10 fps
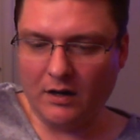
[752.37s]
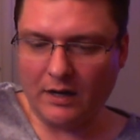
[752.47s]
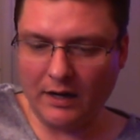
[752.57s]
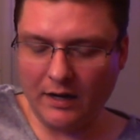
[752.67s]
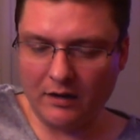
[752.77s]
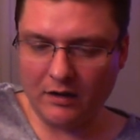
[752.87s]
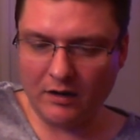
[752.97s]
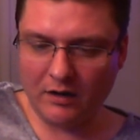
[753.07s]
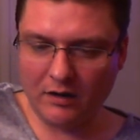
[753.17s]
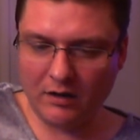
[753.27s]
and
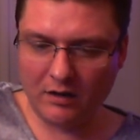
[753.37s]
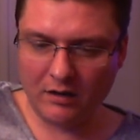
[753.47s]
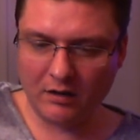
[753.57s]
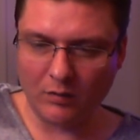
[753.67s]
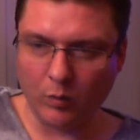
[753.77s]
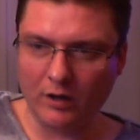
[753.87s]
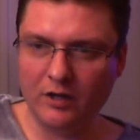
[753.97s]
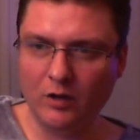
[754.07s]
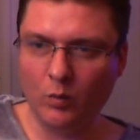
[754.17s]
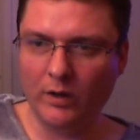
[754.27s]
uh, what
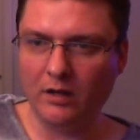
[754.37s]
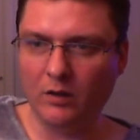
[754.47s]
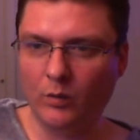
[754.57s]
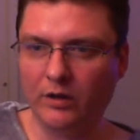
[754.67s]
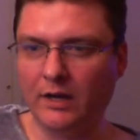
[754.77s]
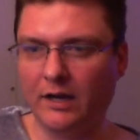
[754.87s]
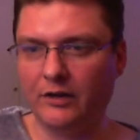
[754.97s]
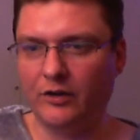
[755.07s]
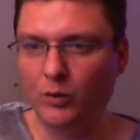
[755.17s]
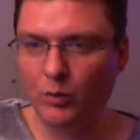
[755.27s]
you will and will
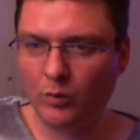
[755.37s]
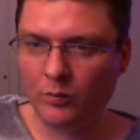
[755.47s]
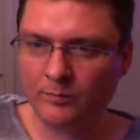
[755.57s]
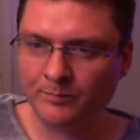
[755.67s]
not do,